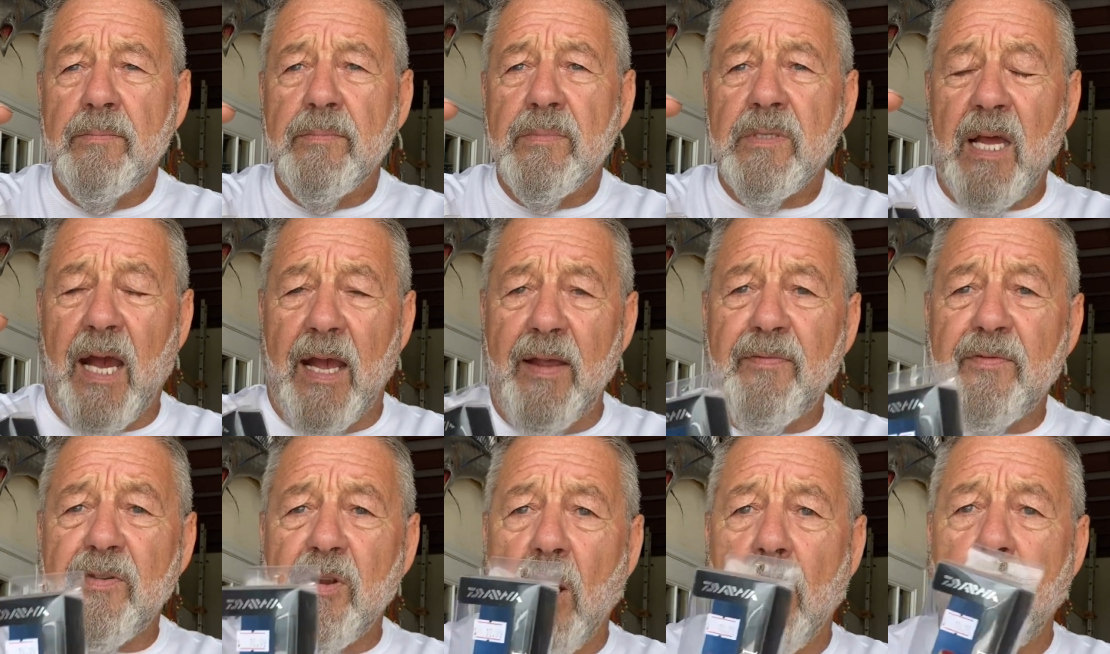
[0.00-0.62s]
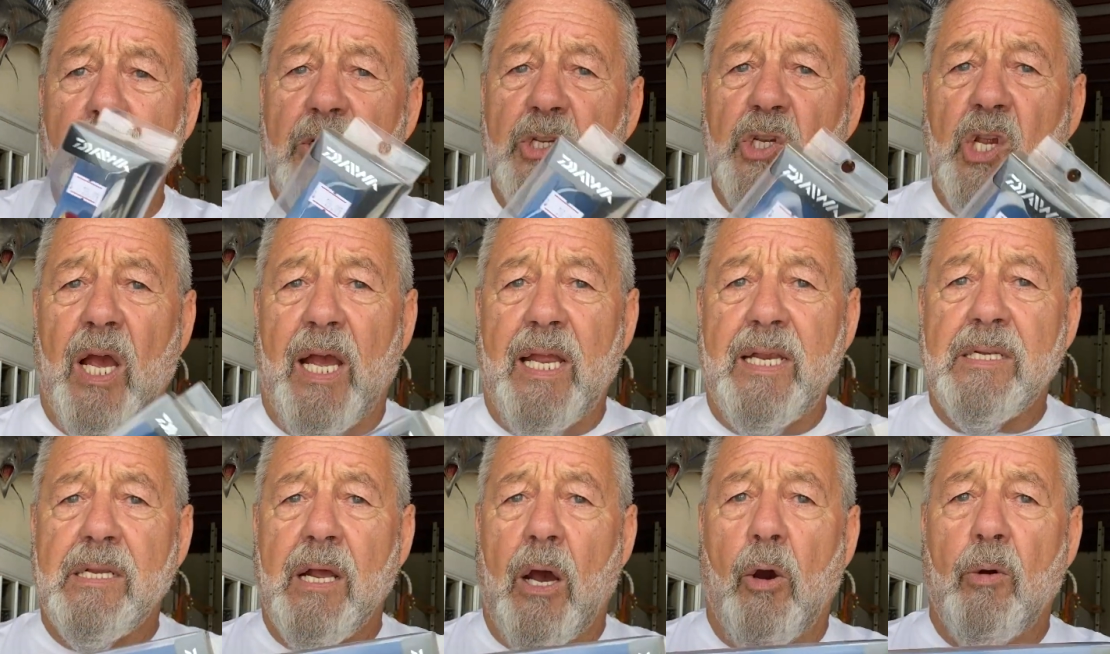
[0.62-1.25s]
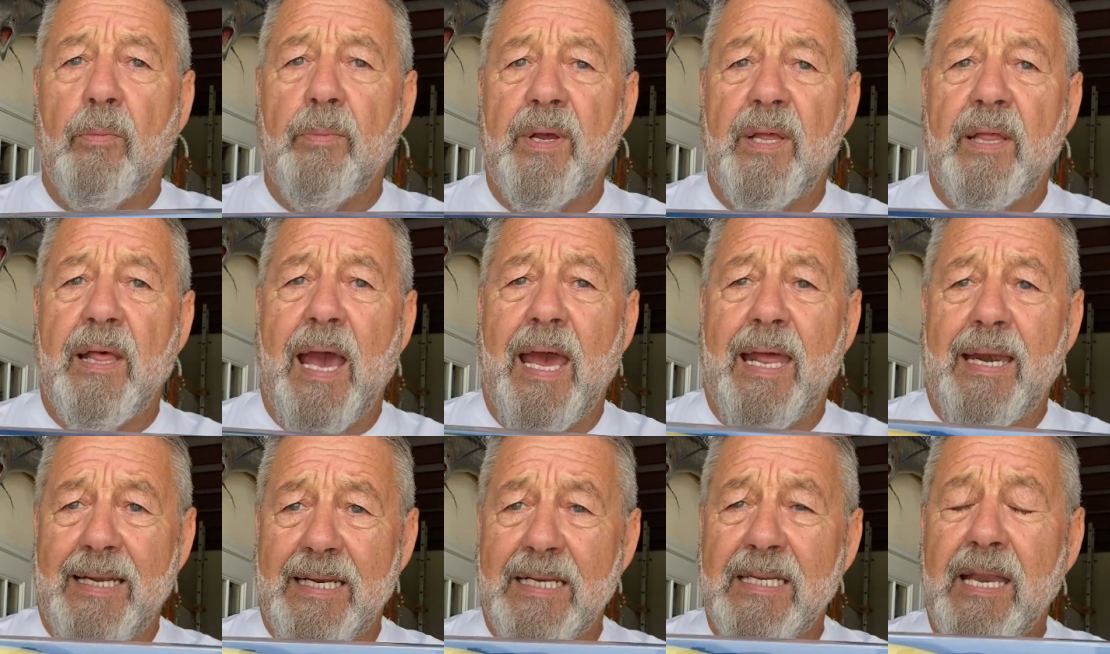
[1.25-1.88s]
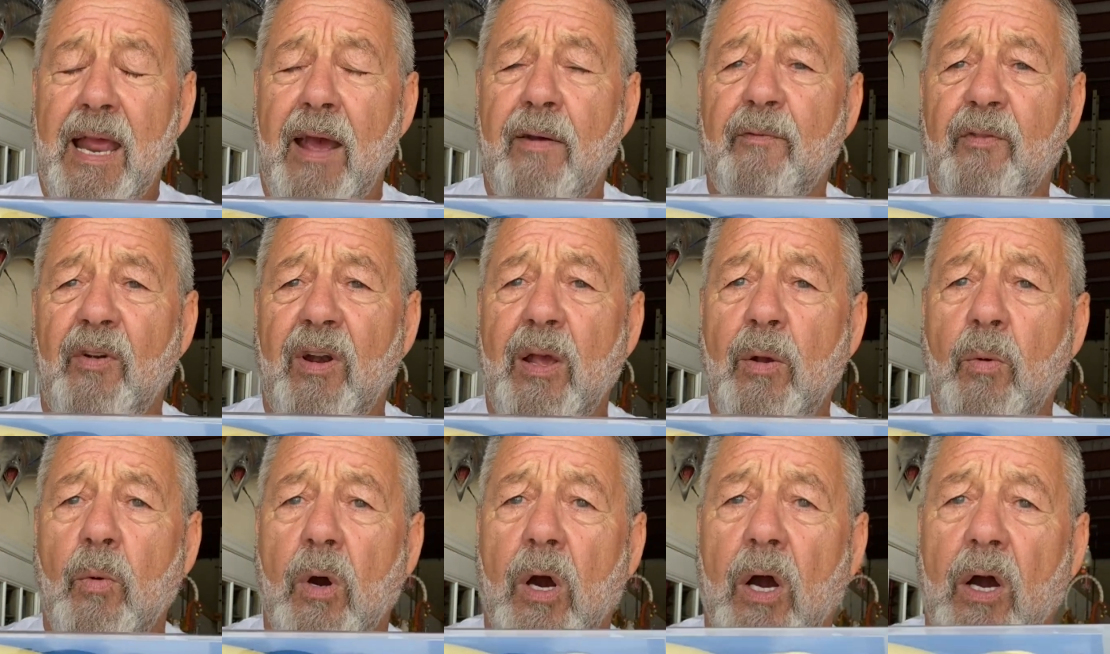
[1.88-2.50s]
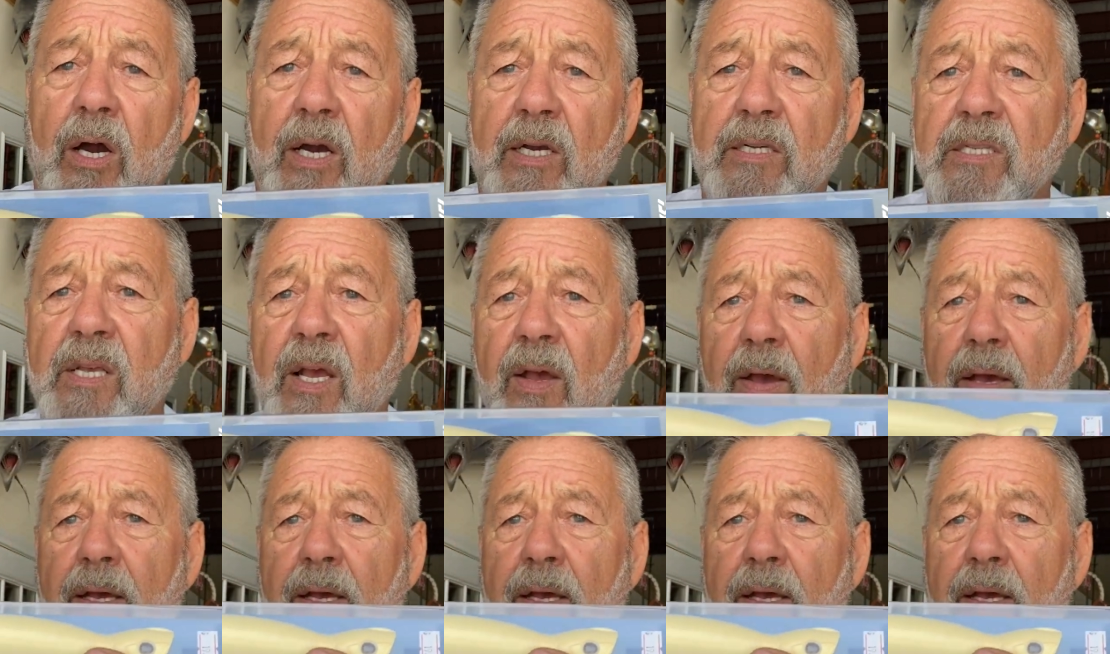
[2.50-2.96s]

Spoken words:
Dave Tomache told me that, and it definitely works.